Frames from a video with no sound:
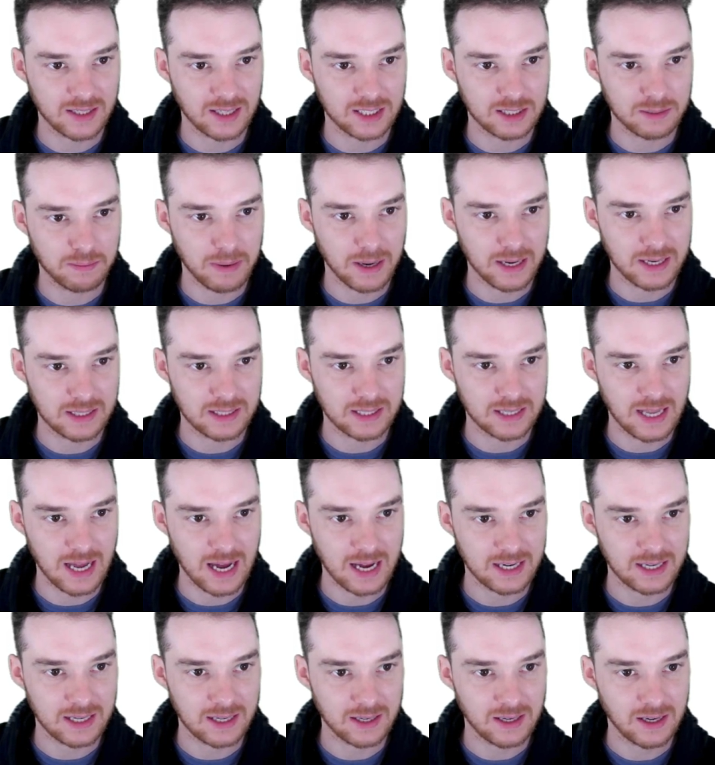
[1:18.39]
Let's paste
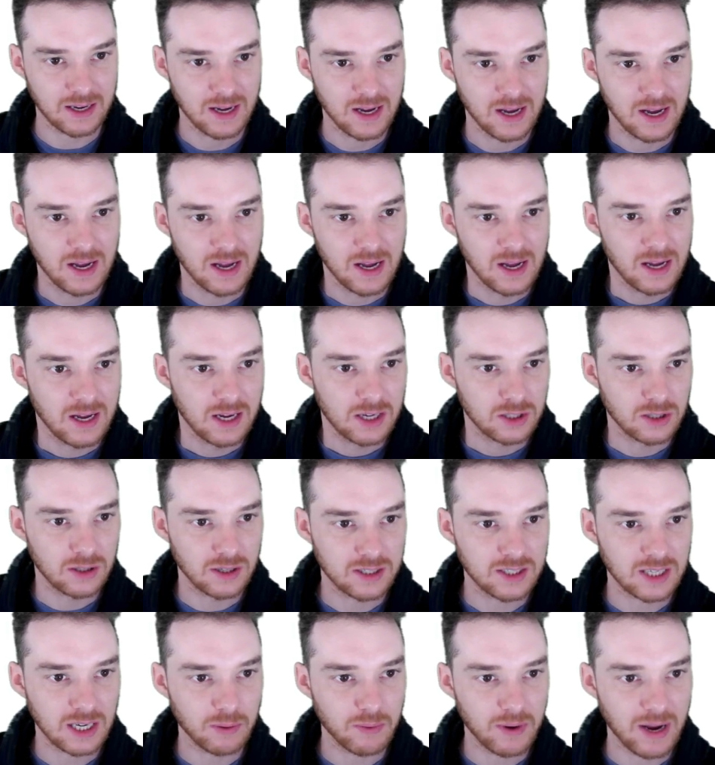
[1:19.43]
that in. So it
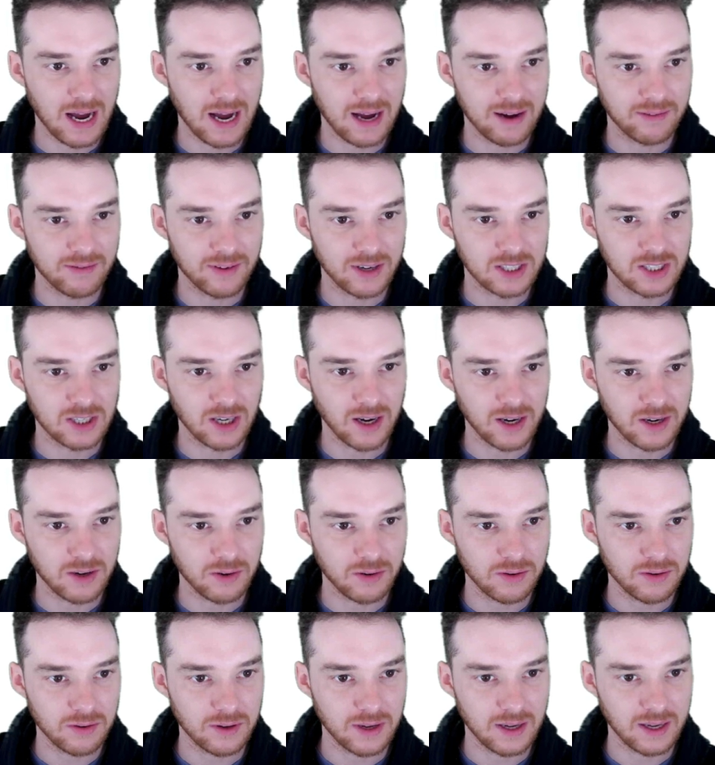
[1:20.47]
looks like we have a
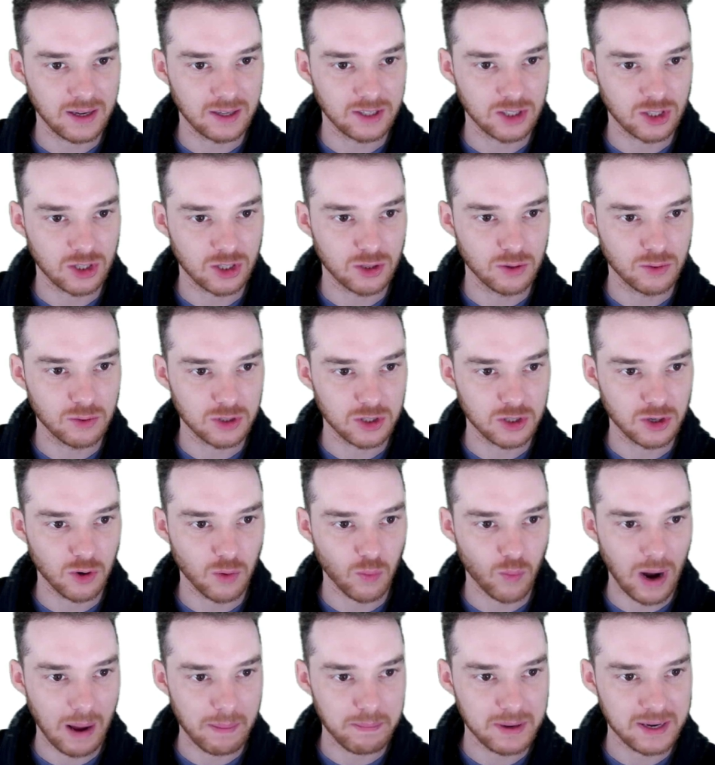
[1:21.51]
title, choose your
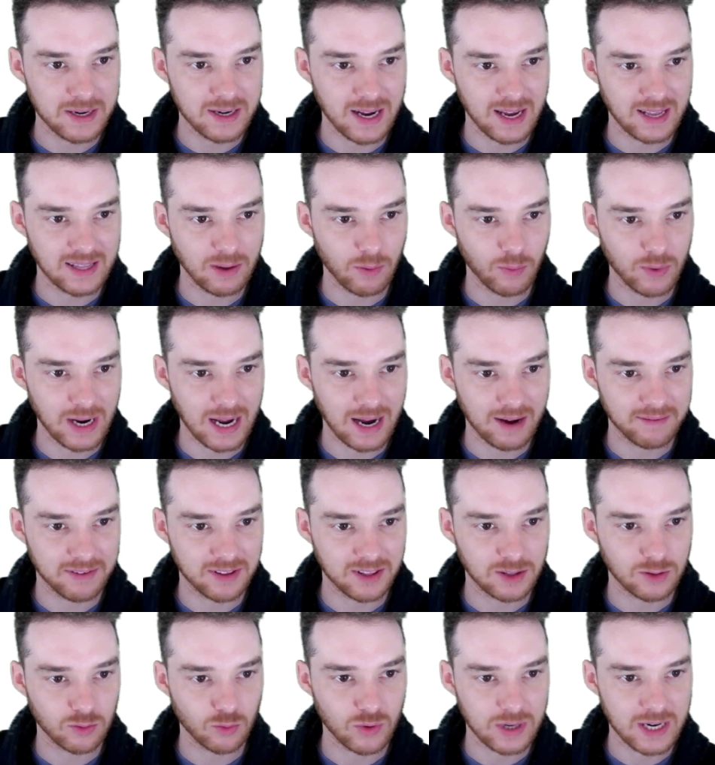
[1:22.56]
weapon, and then we have
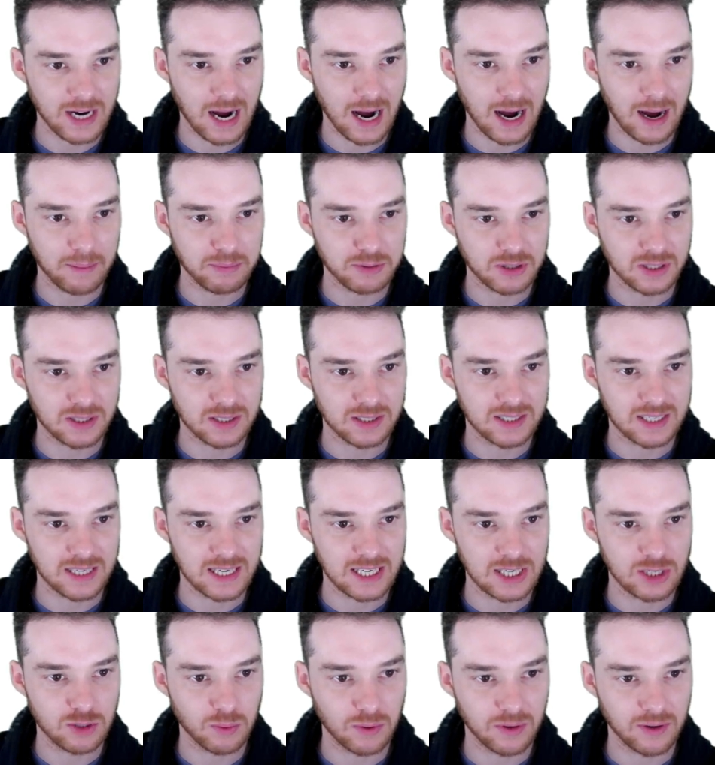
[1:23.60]
three options.
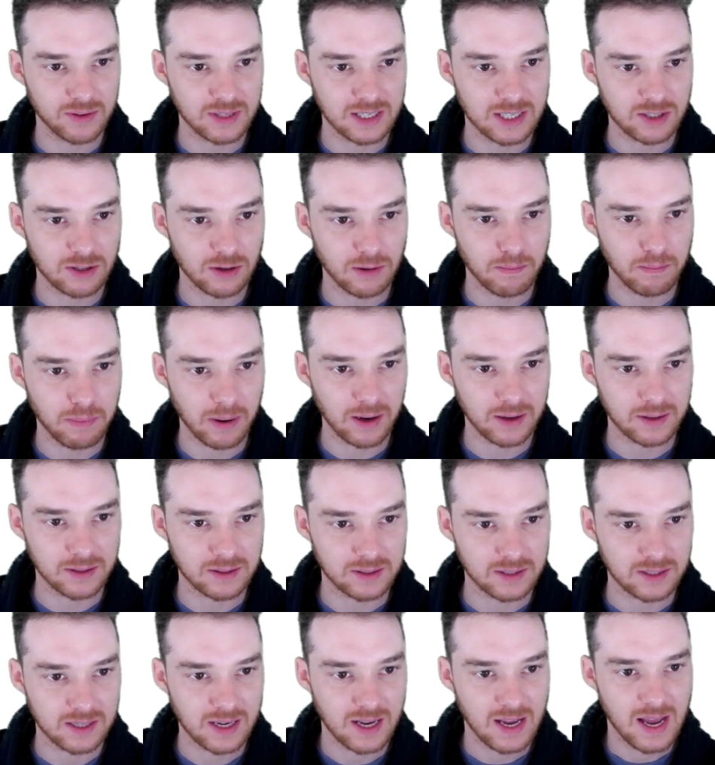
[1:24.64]
Each one of these are
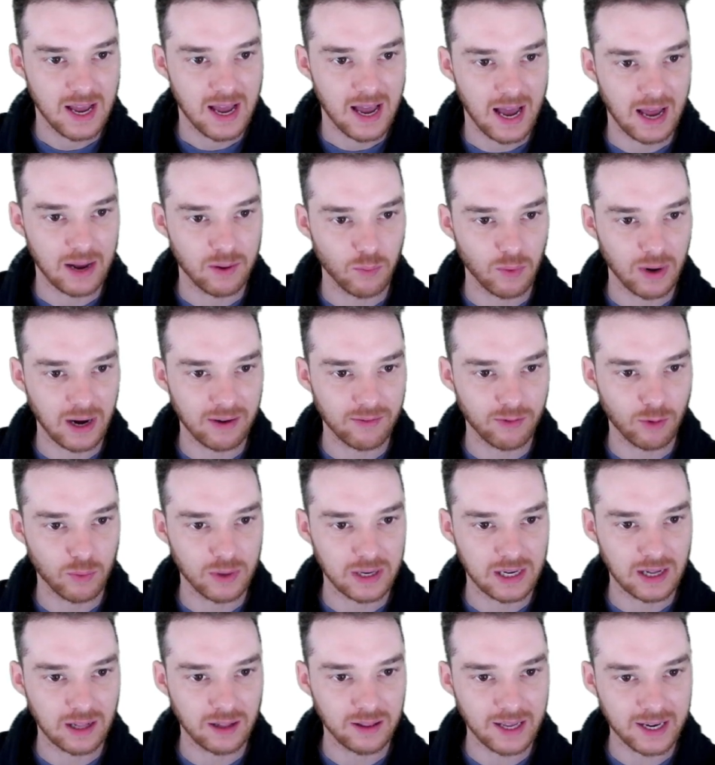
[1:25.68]
buttons. And whenever
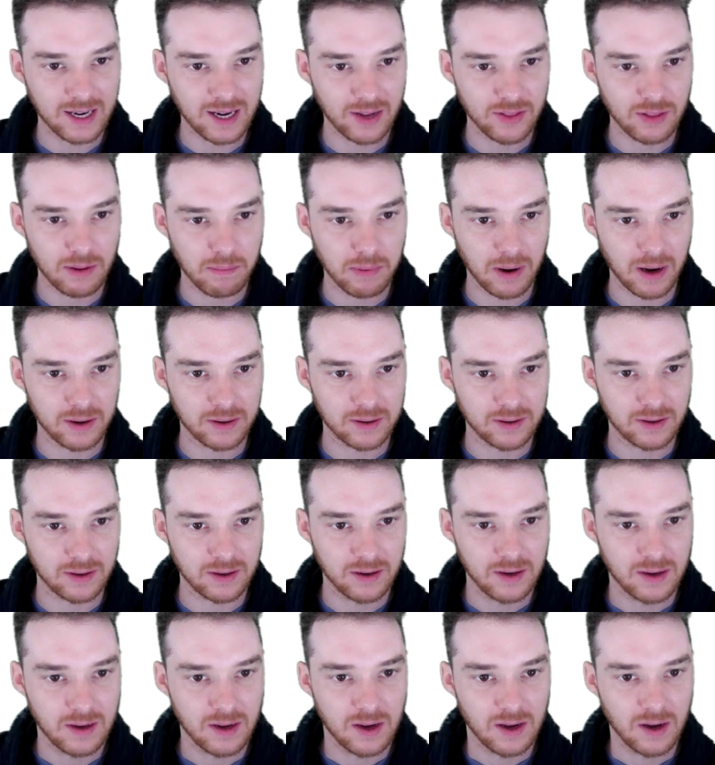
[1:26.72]
we click on the button,
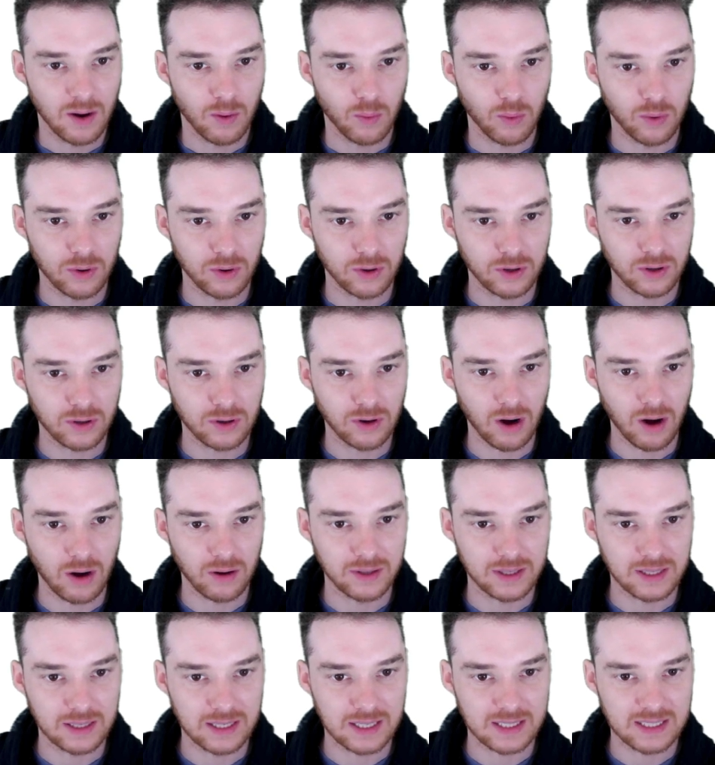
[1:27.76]
we're
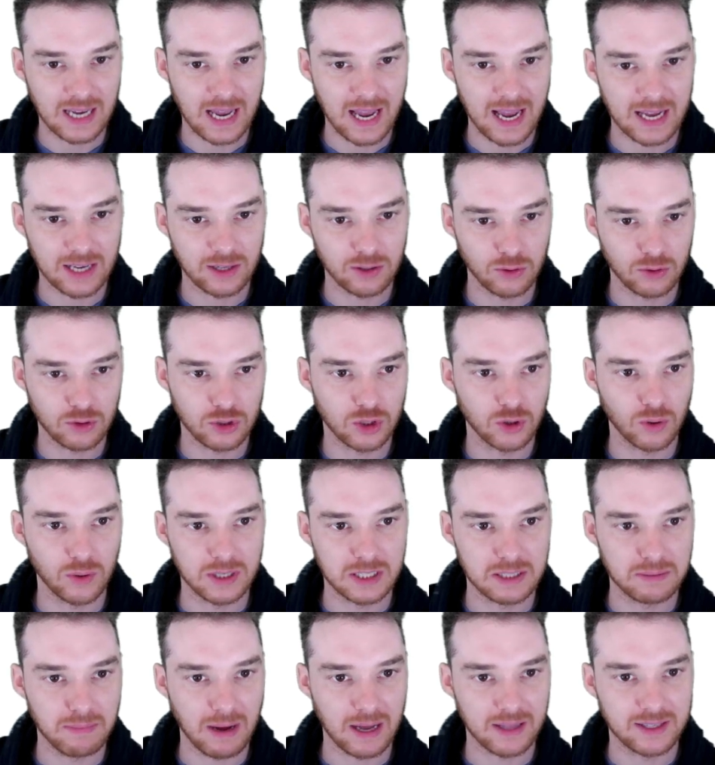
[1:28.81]
calling this handle
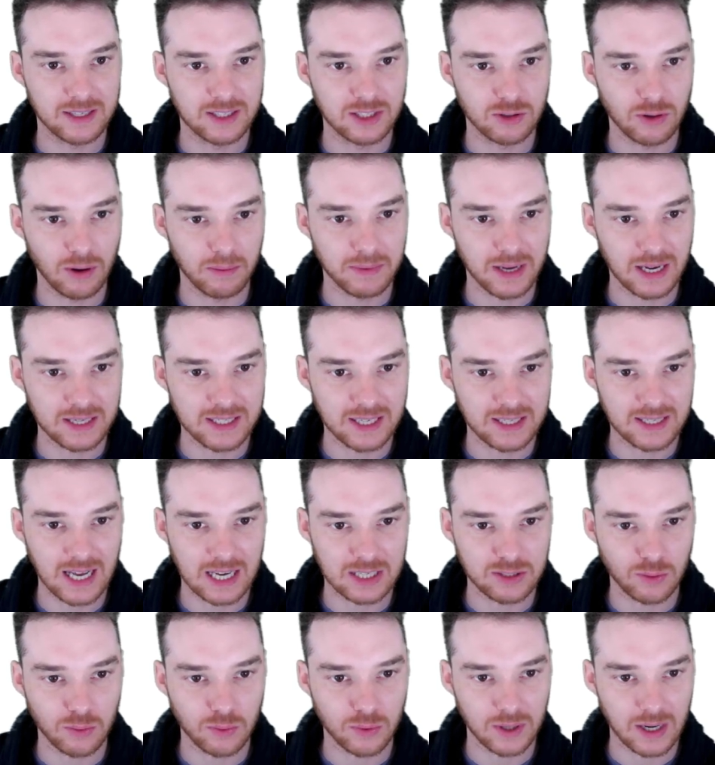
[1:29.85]
choice method. So I'm guessing
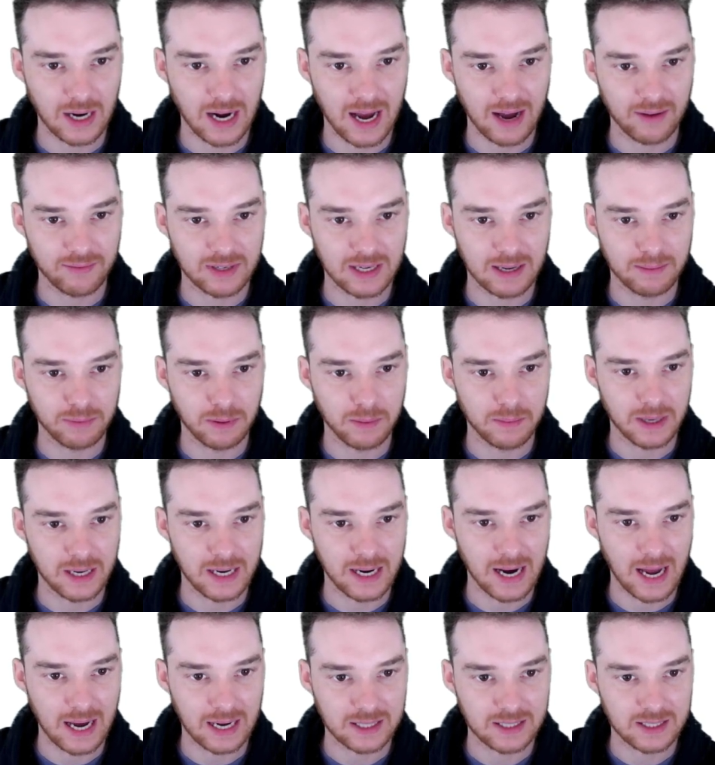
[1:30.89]
that's what we're gonna have to
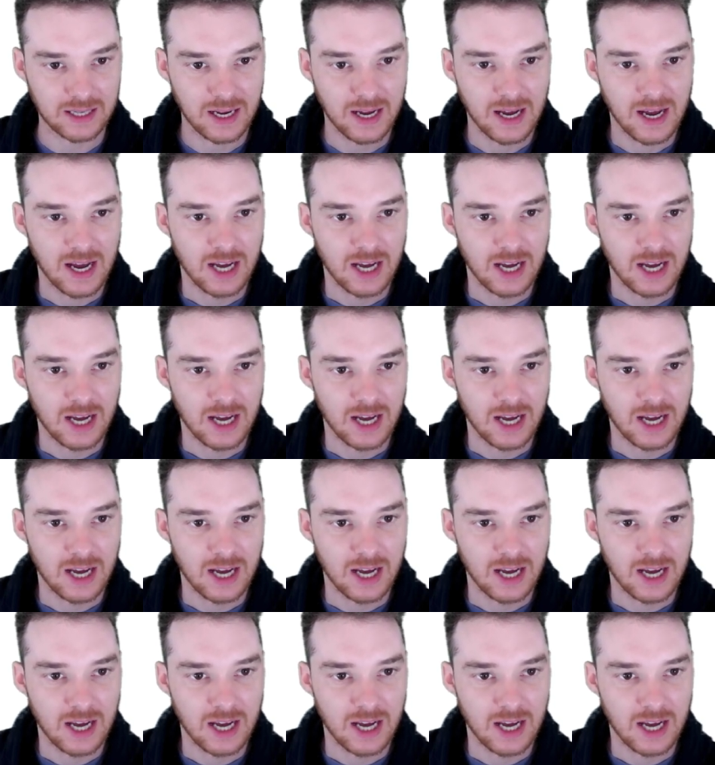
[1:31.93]
implement next.